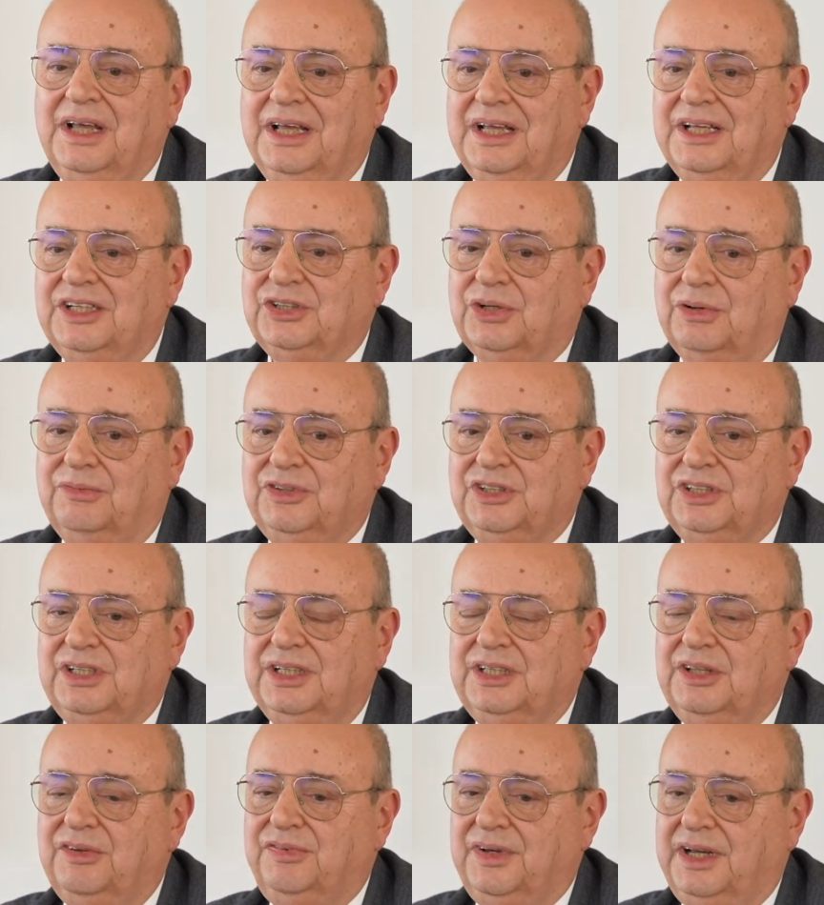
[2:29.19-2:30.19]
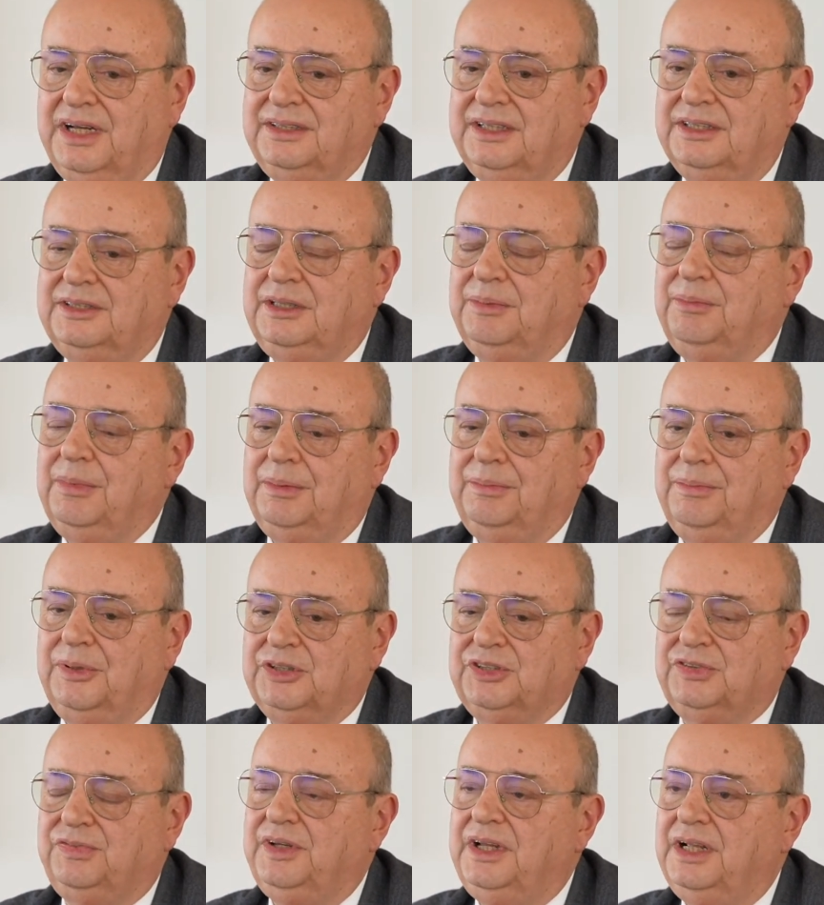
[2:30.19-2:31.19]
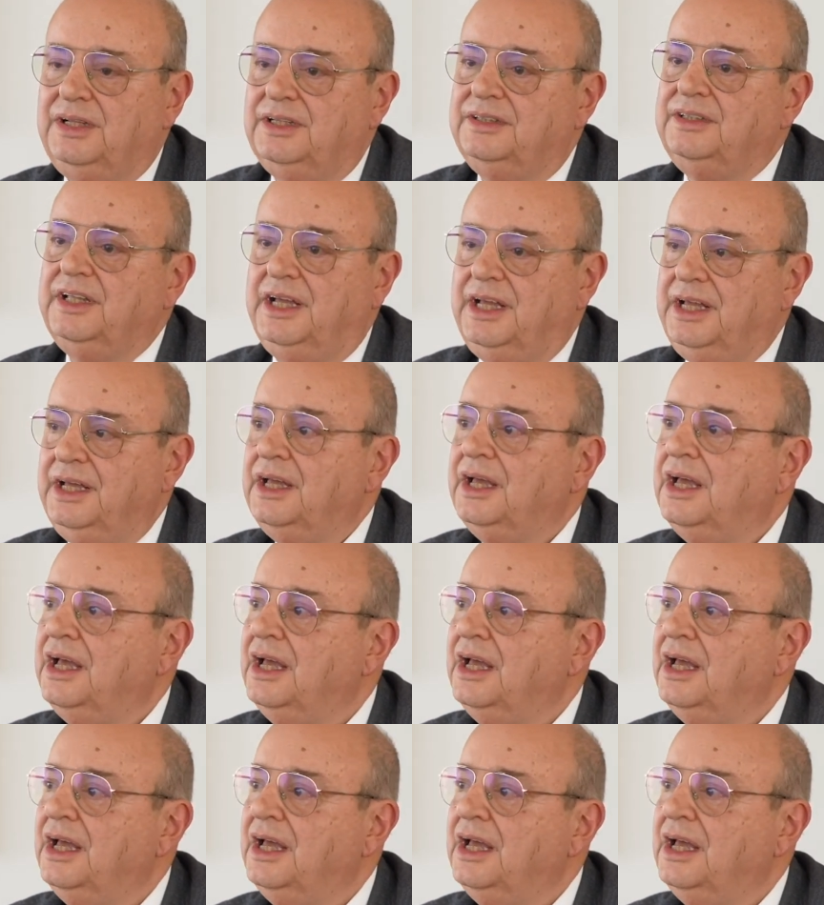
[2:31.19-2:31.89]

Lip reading: is obviously the fact that the members feel that they